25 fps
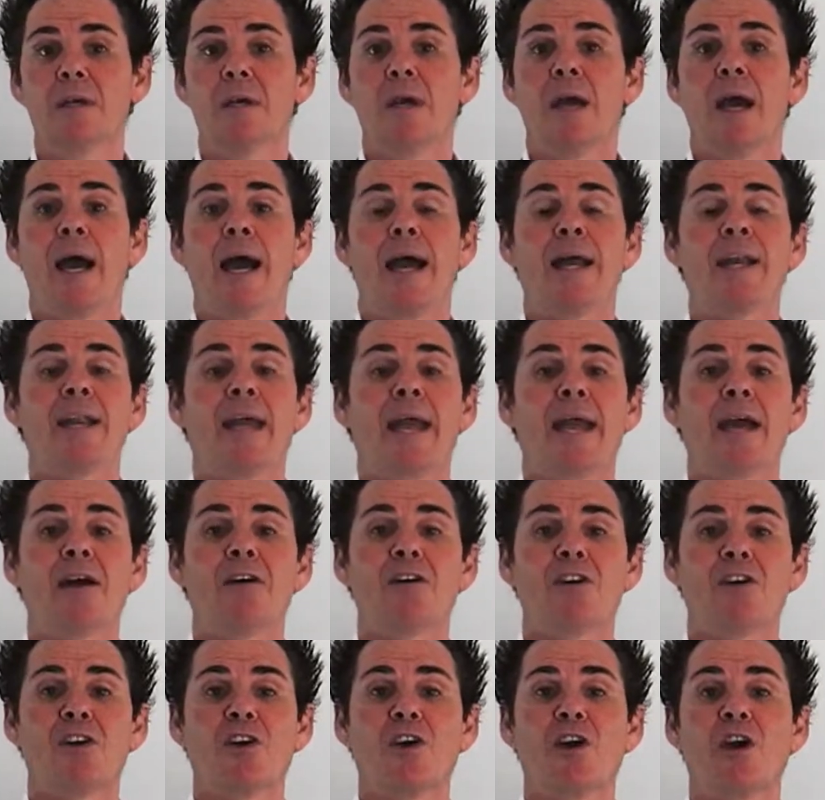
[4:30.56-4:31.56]
And how
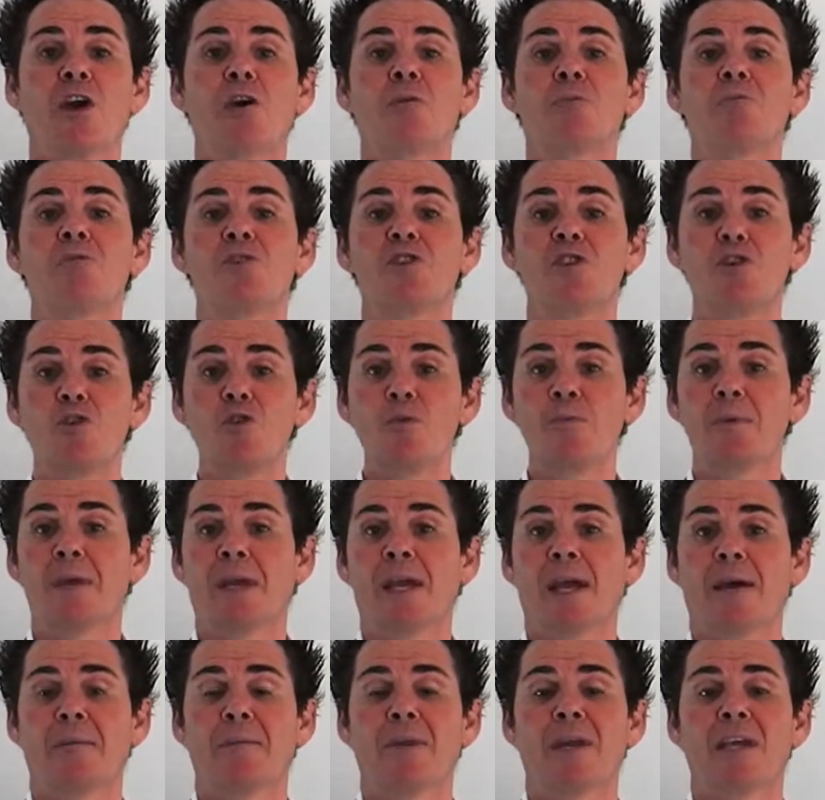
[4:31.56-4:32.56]
can I help you
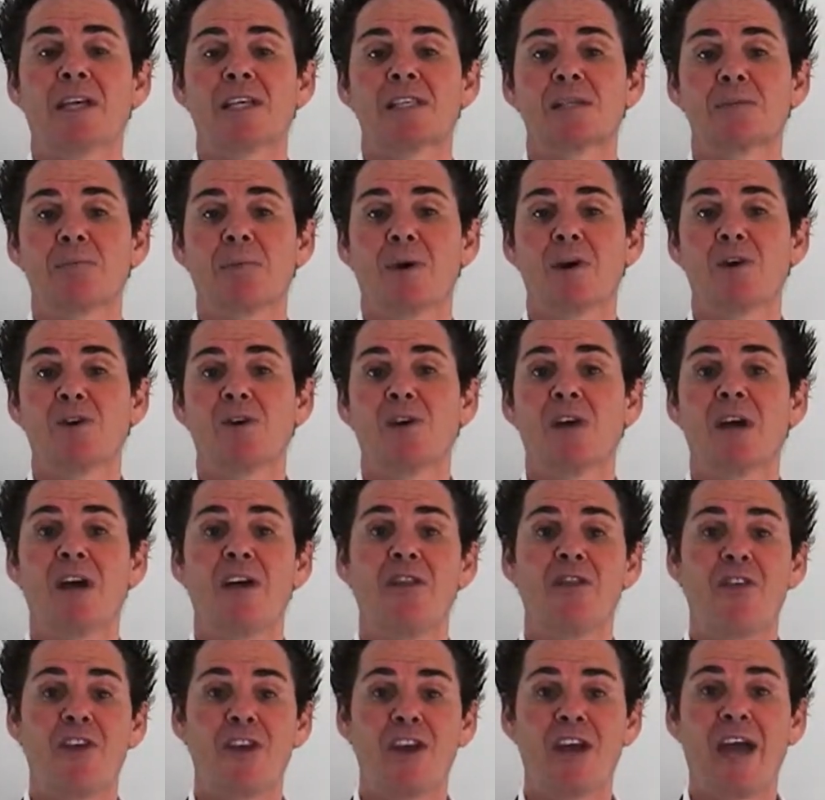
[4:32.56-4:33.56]
become an ex-smoker
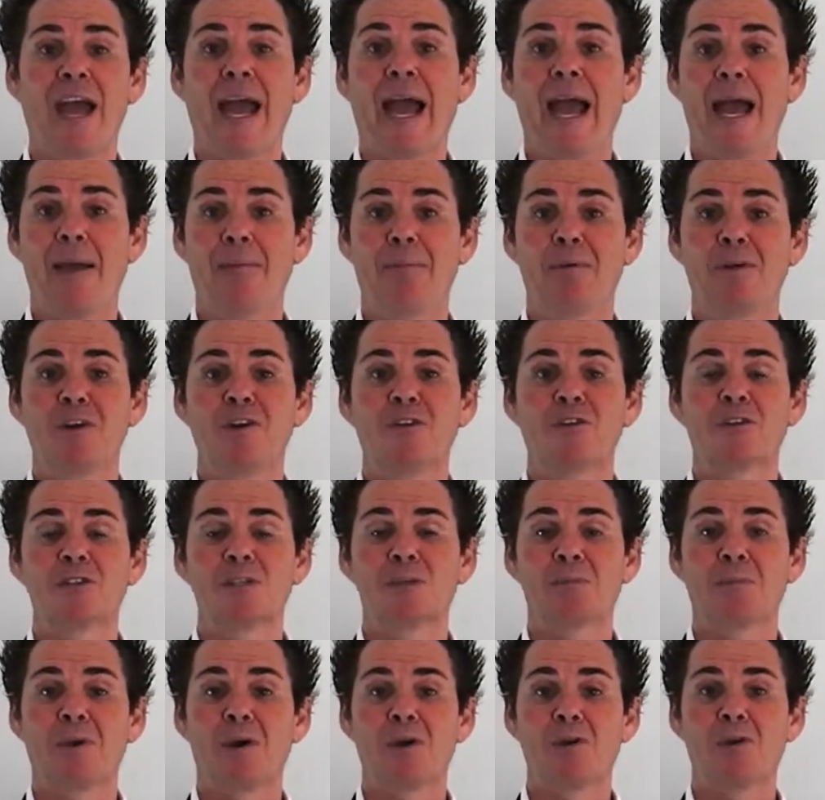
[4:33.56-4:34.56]
and then a happy
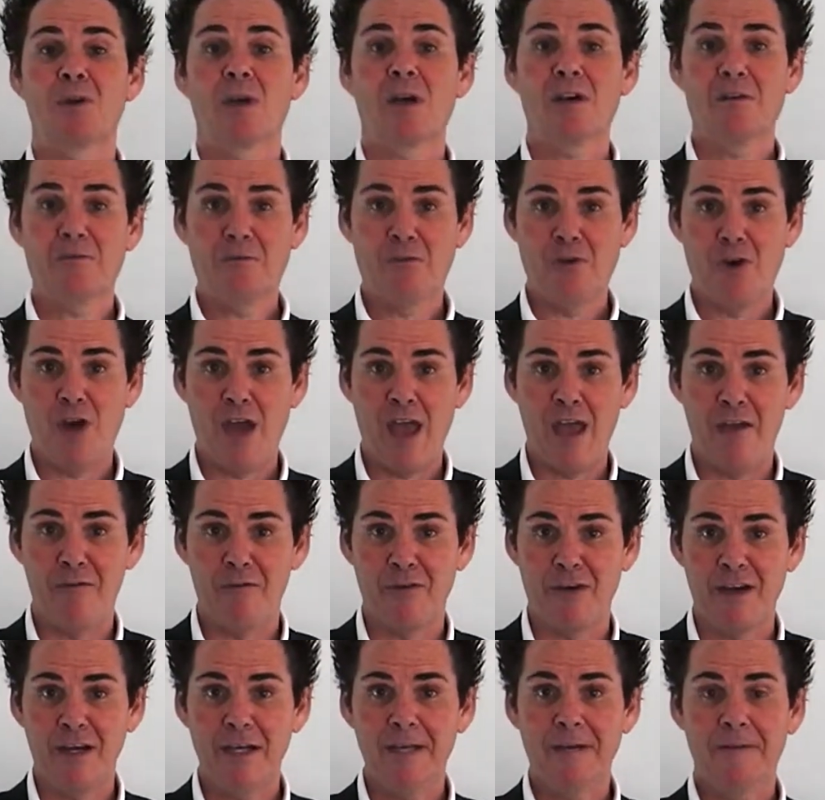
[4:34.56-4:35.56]
non-smoker
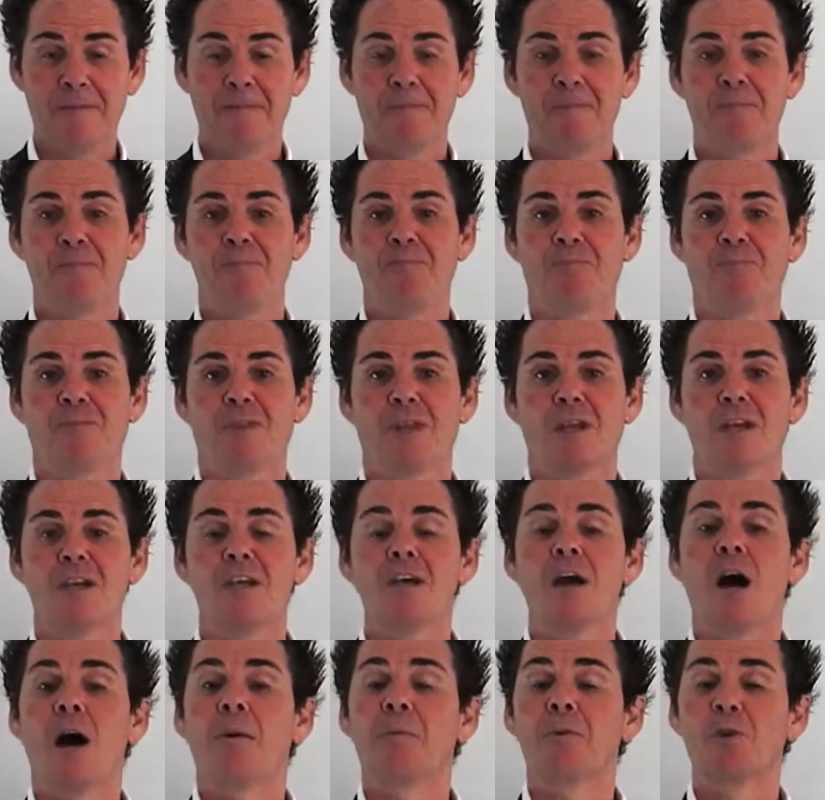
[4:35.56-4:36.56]
forever?
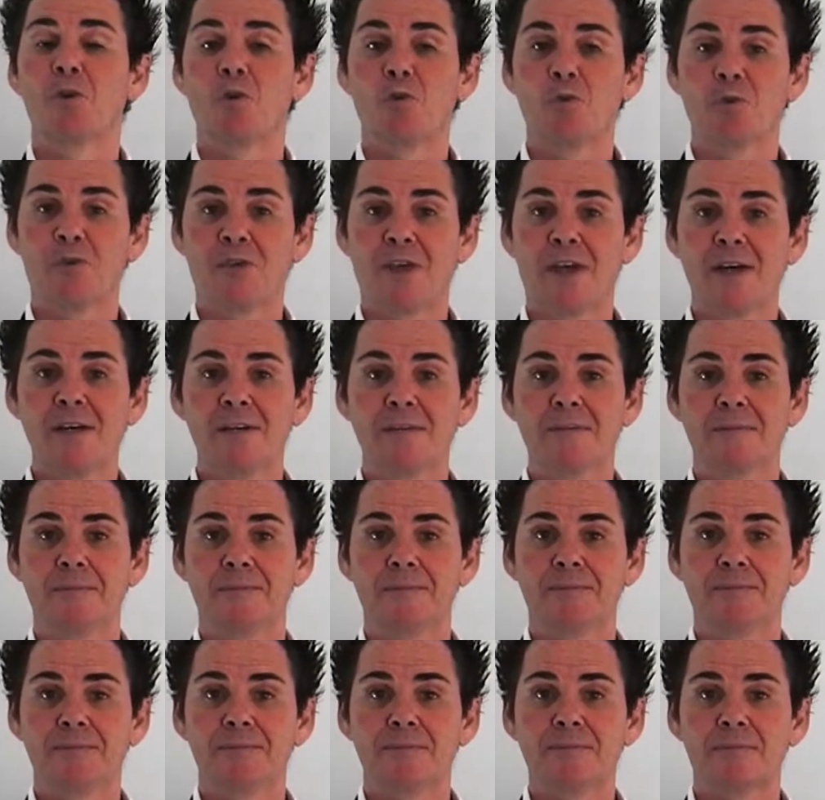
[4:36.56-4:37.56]
I'm an author.
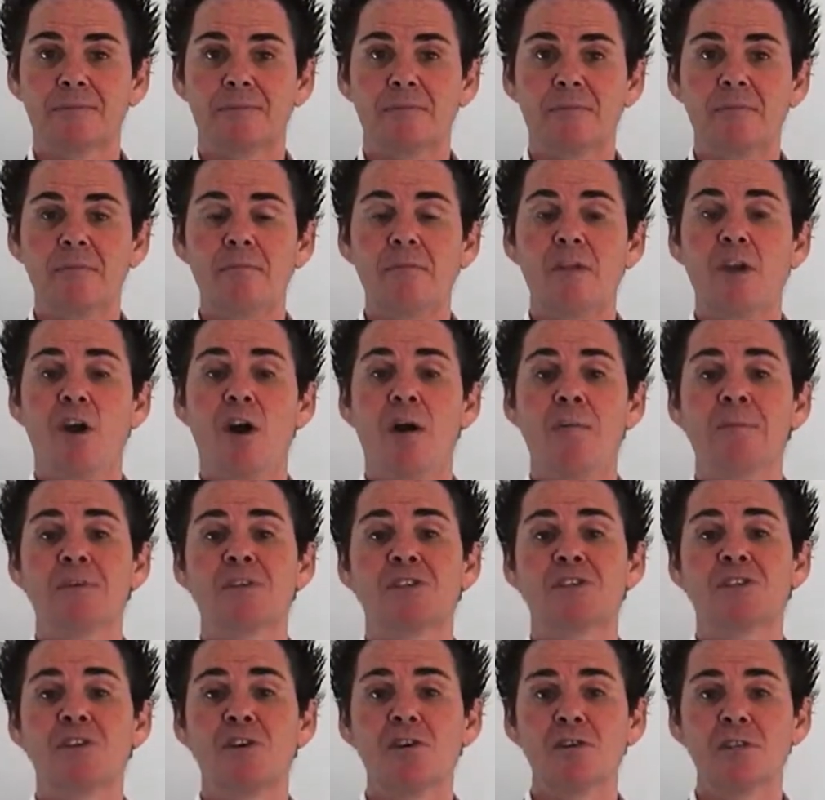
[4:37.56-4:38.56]
I'm a
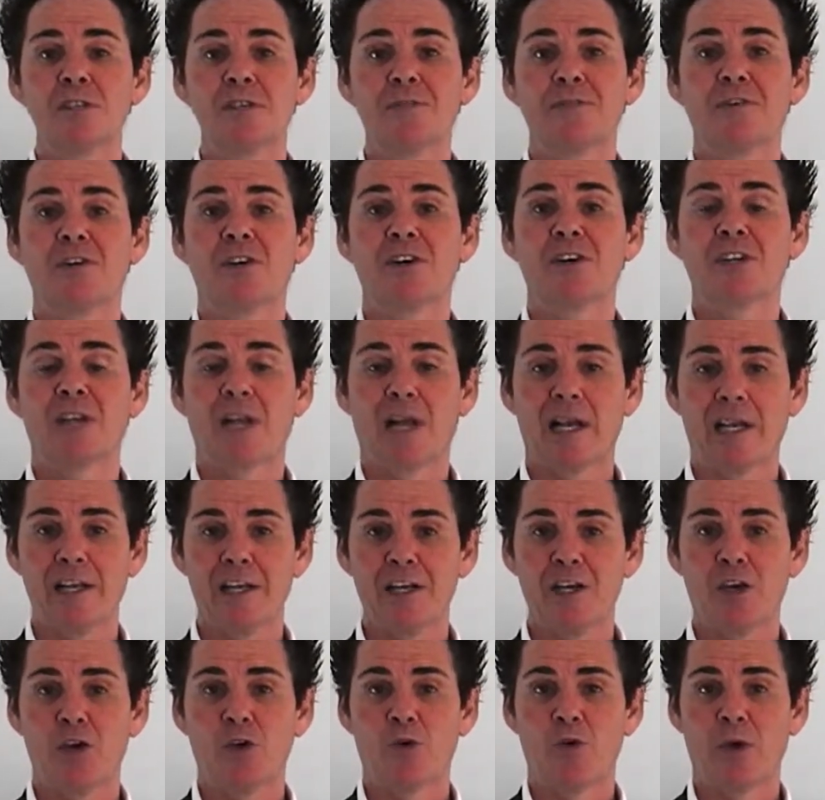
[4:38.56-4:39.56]
certified
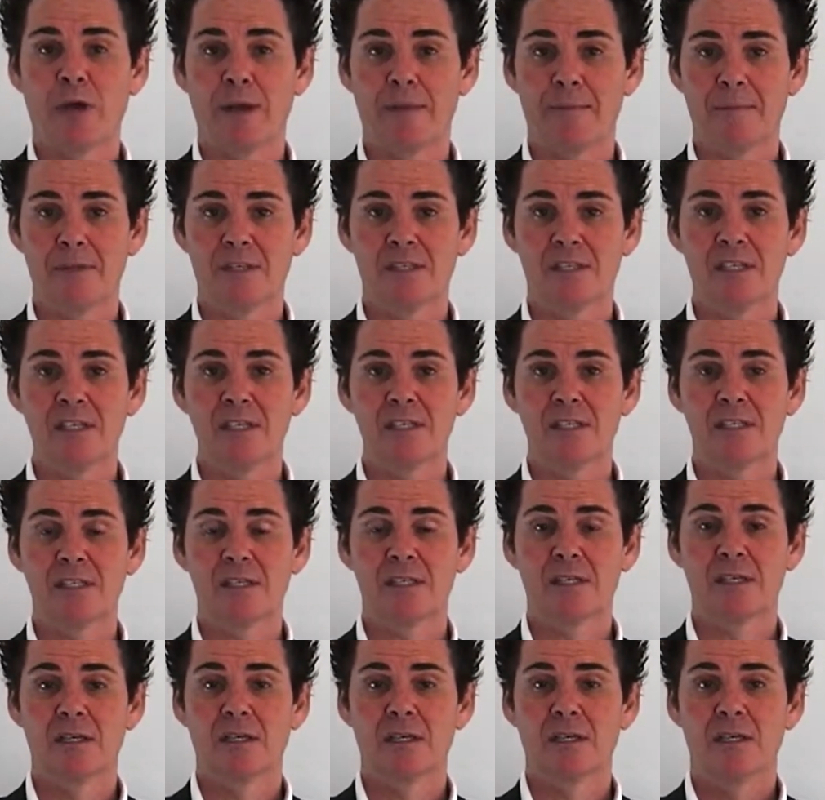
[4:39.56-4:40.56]
clinical hypnotist.
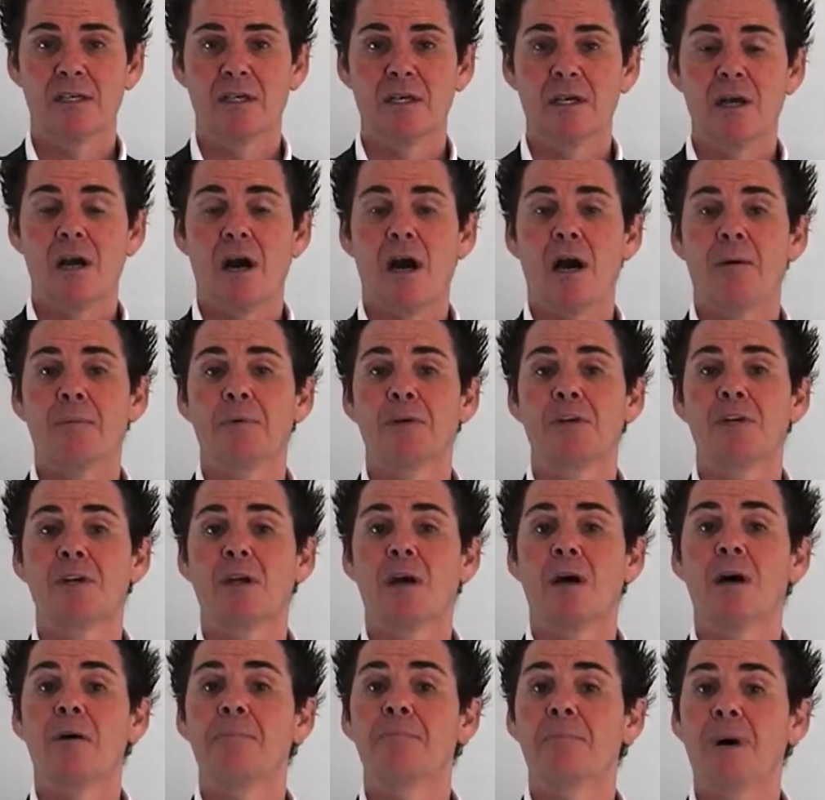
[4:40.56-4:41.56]
I'm
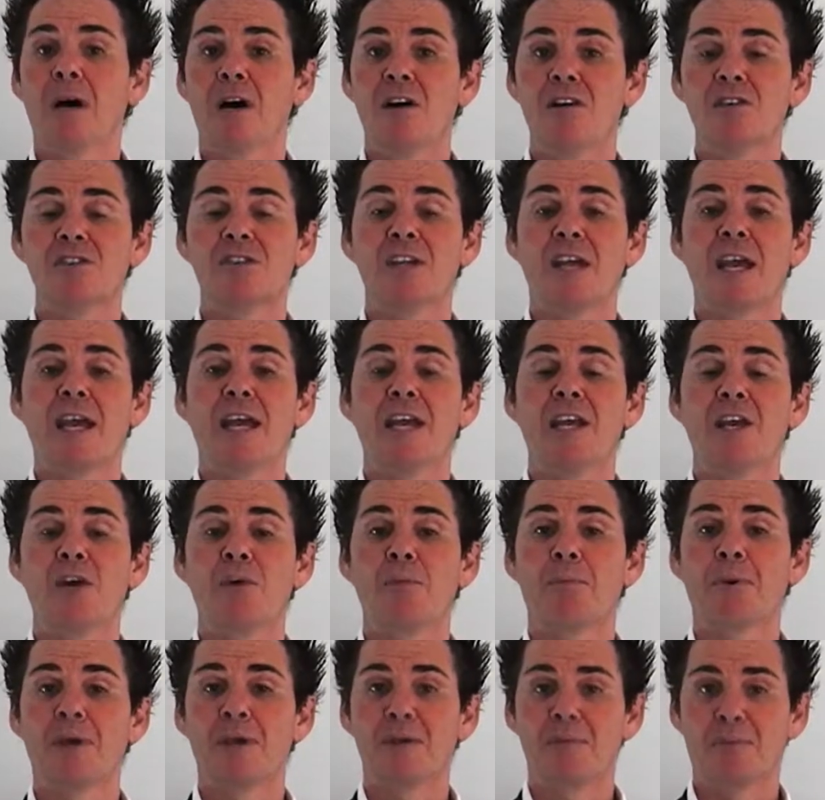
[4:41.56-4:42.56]
a master
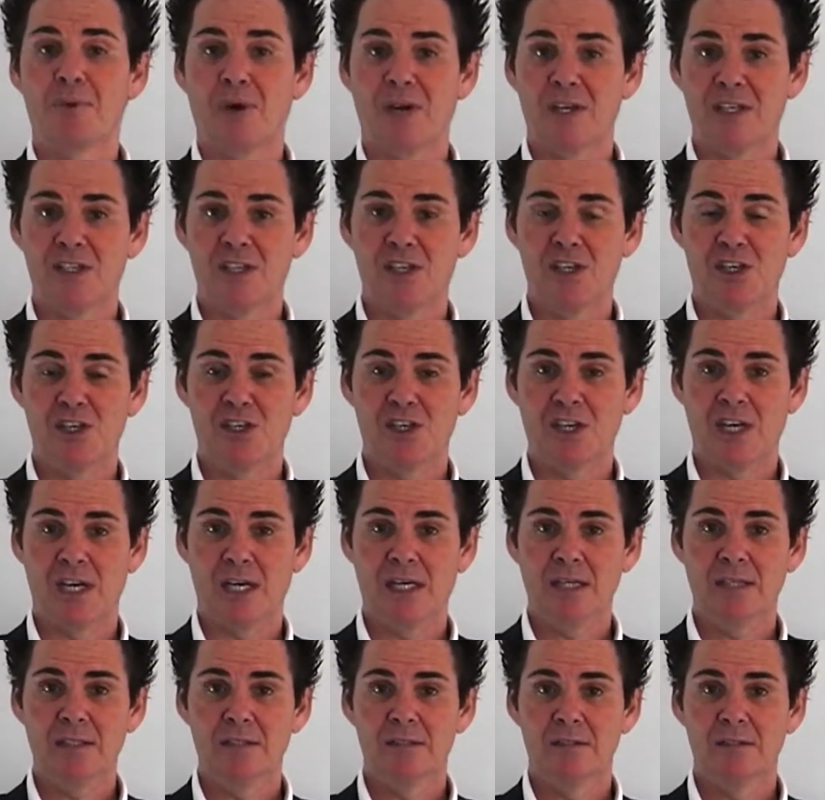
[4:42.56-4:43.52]
NLP practitioner.